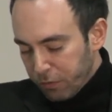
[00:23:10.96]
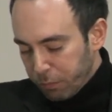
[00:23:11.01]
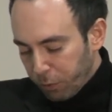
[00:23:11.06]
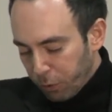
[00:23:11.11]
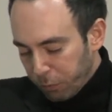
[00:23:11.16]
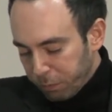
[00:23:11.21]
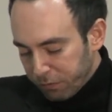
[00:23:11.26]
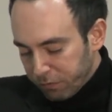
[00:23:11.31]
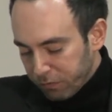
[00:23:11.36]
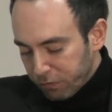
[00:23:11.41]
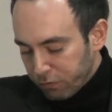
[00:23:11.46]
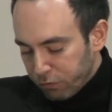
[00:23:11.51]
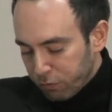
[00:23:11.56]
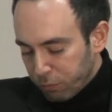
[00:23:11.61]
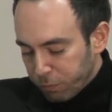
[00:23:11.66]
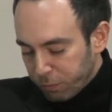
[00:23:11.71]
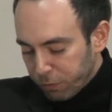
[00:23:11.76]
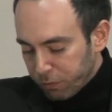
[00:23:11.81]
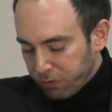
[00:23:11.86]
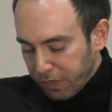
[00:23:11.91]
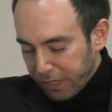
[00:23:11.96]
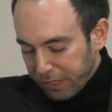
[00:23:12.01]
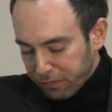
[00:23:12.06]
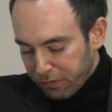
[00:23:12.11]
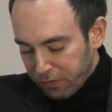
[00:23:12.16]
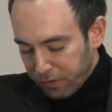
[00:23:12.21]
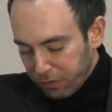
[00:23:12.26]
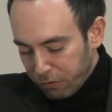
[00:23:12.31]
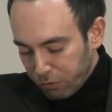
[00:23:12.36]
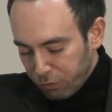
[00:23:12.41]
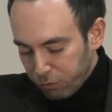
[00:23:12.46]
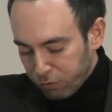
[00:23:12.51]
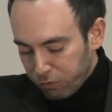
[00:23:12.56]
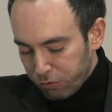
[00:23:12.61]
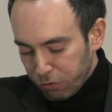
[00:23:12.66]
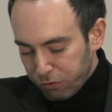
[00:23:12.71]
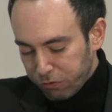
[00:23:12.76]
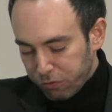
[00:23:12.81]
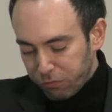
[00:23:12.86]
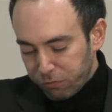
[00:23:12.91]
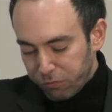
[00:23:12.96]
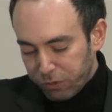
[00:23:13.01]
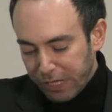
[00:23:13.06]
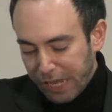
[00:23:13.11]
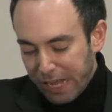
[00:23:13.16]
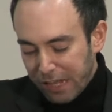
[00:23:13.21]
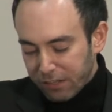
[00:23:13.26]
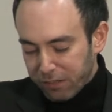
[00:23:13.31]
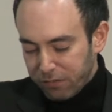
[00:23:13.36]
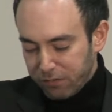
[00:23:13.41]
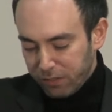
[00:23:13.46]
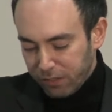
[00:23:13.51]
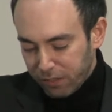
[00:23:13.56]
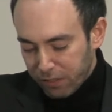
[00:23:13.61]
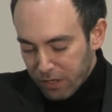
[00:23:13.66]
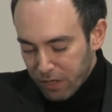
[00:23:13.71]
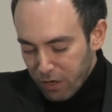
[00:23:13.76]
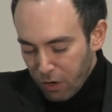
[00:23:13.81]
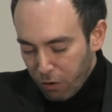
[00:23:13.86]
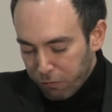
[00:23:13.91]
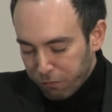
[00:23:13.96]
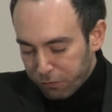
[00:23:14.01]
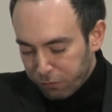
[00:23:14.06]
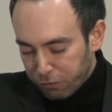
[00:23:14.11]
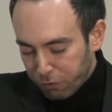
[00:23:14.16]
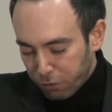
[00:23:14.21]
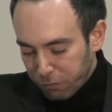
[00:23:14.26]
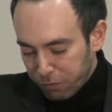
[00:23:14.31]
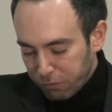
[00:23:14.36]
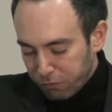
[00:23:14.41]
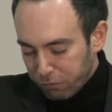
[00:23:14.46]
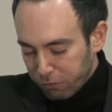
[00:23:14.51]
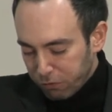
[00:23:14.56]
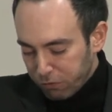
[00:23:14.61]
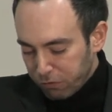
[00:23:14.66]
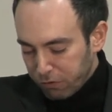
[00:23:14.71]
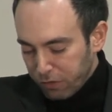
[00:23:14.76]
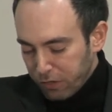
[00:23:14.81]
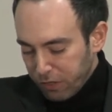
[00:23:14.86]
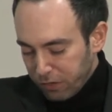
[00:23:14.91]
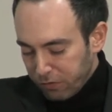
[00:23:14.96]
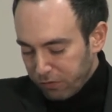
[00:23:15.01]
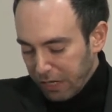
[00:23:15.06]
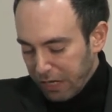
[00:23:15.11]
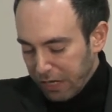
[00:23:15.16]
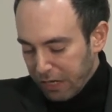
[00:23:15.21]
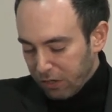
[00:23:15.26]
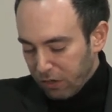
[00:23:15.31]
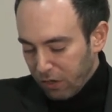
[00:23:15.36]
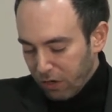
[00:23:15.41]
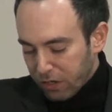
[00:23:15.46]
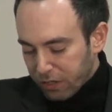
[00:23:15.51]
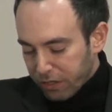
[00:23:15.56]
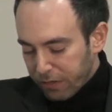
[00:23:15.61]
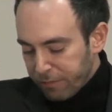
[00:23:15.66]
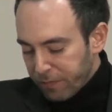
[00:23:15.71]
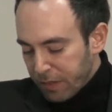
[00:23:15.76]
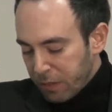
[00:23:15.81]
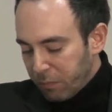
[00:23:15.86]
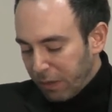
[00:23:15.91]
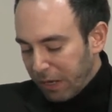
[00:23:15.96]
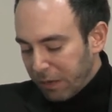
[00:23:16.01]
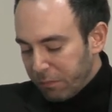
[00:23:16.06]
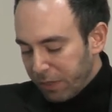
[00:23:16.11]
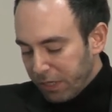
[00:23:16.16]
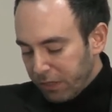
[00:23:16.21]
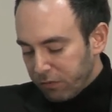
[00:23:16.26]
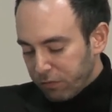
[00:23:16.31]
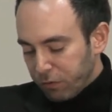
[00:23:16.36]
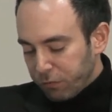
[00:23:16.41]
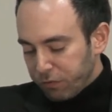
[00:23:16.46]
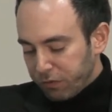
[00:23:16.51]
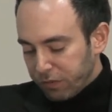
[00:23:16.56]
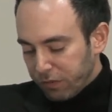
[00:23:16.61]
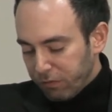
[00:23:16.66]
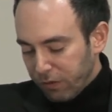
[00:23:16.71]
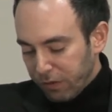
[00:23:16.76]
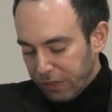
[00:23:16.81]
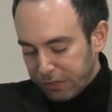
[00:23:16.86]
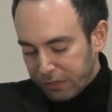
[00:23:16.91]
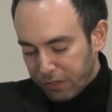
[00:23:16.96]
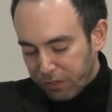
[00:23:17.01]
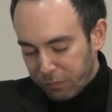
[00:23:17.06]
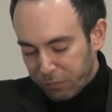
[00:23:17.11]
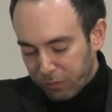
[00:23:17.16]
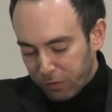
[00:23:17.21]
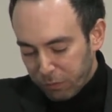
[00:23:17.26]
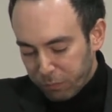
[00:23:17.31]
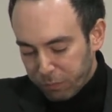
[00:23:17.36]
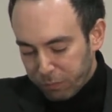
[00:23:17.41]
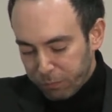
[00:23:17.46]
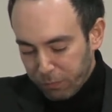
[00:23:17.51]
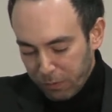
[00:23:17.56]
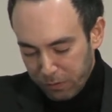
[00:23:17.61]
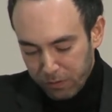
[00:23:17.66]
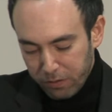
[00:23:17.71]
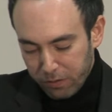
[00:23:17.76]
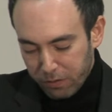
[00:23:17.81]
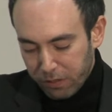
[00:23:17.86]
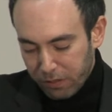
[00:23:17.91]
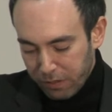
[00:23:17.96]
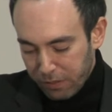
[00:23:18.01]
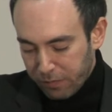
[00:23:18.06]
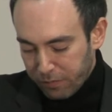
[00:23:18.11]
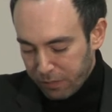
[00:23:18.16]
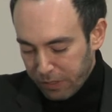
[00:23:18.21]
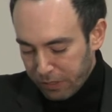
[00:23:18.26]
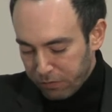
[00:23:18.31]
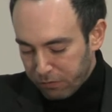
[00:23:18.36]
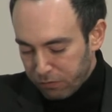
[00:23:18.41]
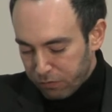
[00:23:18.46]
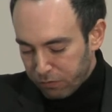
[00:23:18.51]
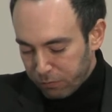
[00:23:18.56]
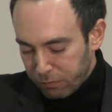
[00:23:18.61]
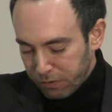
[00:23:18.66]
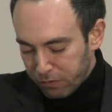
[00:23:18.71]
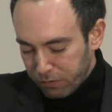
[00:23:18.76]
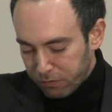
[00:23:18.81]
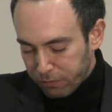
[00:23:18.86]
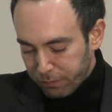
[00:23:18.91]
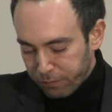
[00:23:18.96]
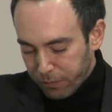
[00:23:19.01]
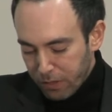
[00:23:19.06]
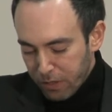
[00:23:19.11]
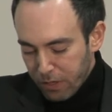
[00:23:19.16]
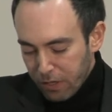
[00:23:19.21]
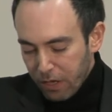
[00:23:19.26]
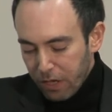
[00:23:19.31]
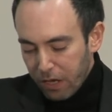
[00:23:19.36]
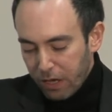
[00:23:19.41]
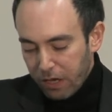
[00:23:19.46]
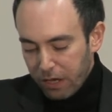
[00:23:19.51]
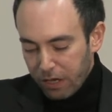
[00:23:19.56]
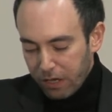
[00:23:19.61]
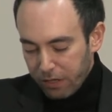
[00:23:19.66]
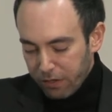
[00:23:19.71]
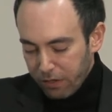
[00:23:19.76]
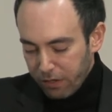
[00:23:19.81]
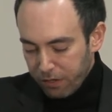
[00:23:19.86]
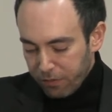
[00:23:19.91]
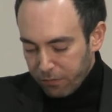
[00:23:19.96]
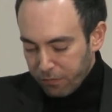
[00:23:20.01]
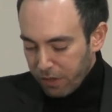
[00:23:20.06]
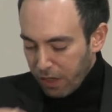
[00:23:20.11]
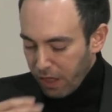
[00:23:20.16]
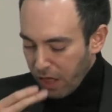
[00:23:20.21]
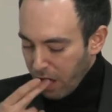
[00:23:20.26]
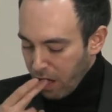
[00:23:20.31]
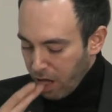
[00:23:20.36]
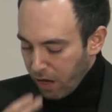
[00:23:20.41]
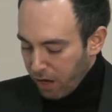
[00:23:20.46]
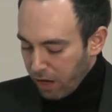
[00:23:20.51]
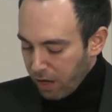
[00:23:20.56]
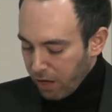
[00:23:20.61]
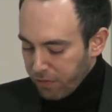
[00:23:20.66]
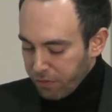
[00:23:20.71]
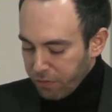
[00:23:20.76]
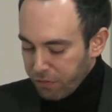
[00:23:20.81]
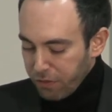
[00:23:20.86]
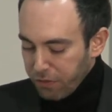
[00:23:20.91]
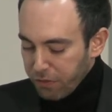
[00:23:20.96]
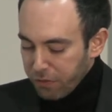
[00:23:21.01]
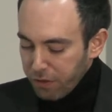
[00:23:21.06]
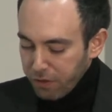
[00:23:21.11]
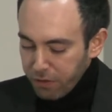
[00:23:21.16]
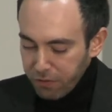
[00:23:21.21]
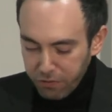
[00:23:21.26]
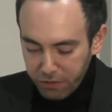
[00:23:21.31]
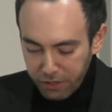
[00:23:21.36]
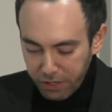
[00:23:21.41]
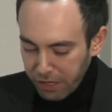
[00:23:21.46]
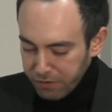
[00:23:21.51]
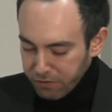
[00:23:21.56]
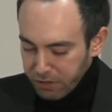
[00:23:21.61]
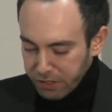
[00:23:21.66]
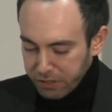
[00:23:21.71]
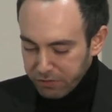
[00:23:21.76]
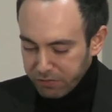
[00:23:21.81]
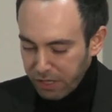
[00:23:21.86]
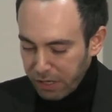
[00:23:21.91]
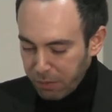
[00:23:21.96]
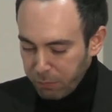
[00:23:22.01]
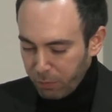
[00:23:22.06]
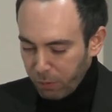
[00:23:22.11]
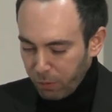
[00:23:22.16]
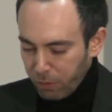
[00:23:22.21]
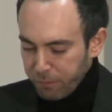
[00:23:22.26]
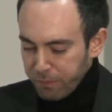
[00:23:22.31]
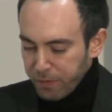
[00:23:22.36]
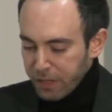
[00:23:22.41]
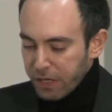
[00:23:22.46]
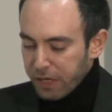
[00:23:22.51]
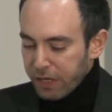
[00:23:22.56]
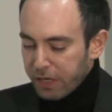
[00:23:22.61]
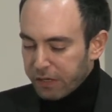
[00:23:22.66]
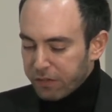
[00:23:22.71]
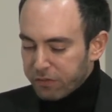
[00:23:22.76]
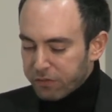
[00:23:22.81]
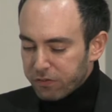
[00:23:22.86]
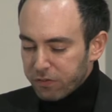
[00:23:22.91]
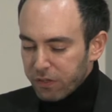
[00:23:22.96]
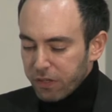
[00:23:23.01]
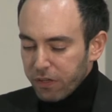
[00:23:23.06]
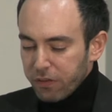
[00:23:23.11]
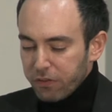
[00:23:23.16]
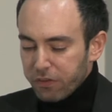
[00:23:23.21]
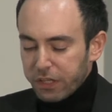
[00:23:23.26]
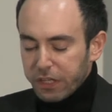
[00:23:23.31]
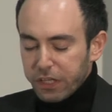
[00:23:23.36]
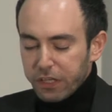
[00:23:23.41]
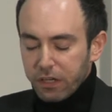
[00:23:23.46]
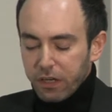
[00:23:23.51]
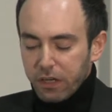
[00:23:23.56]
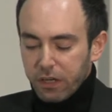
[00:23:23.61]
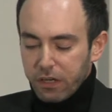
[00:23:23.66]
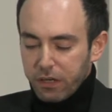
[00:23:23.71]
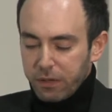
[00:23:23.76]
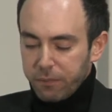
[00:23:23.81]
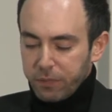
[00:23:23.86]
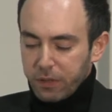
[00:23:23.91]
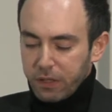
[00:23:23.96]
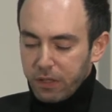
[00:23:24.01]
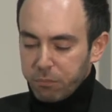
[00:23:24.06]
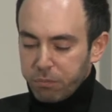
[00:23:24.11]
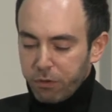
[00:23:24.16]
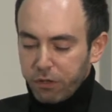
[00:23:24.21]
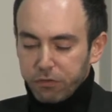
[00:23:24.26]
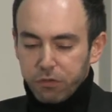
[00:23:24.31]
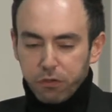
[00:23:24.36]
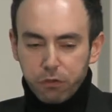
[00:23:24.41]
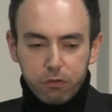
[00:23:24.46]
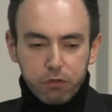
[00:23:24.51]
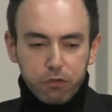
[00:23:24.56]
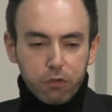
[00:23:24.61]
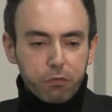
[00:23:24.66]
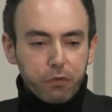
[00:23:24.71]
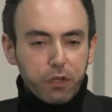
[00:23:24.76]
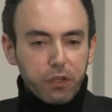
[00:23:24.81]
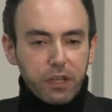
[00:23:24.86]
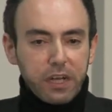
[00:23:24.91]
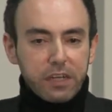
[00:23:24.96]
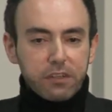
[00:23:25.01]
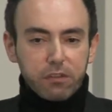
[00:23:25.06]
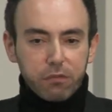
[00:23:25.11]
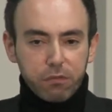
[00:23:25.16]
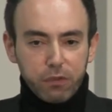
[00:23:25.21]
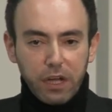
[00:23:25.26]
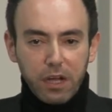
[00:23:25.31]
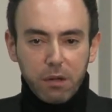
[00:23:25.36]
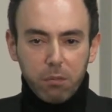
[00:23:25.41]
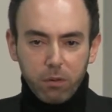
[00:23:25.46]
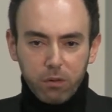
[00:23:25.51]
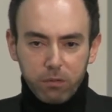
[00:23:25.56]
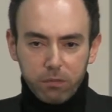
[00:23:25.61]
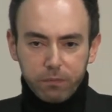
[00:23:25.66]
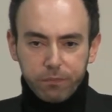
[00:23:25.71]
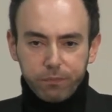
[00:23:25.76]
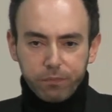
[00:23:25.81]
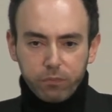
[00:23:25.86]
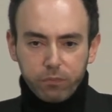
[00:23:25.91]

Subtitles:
The purpose is to protect the new social reality of a German-Jewish dialogue by means of civil and criminal instruments. The other example is the persecution of collective libel.